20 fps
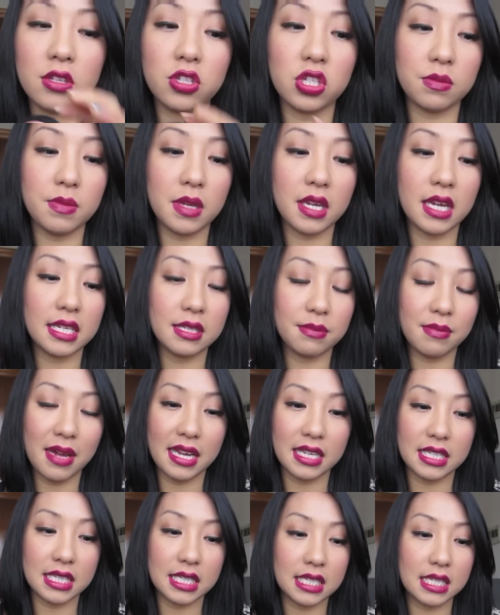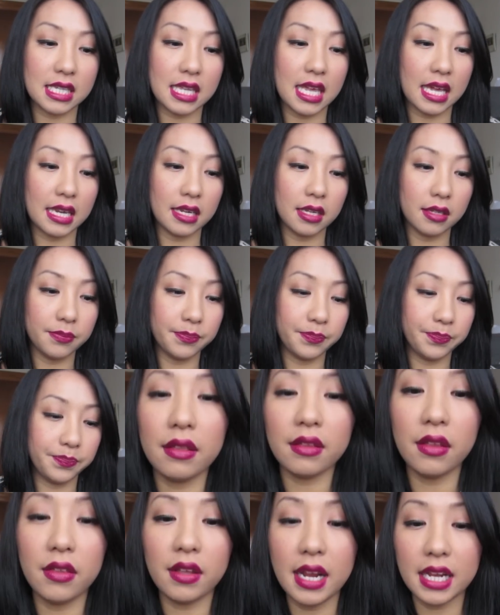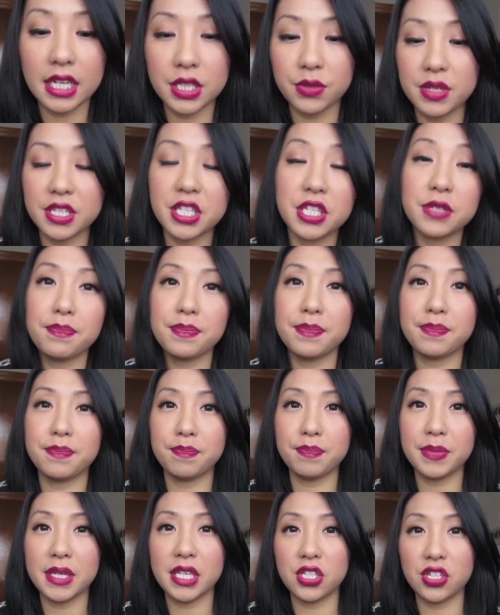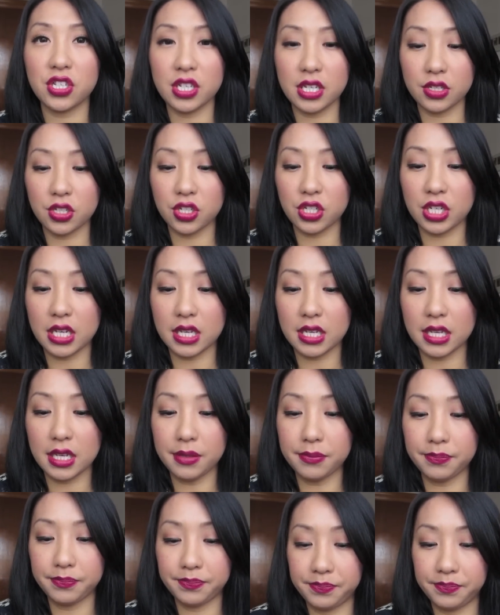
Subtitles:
just because my skin. And then the next one is Peachy Cheeky.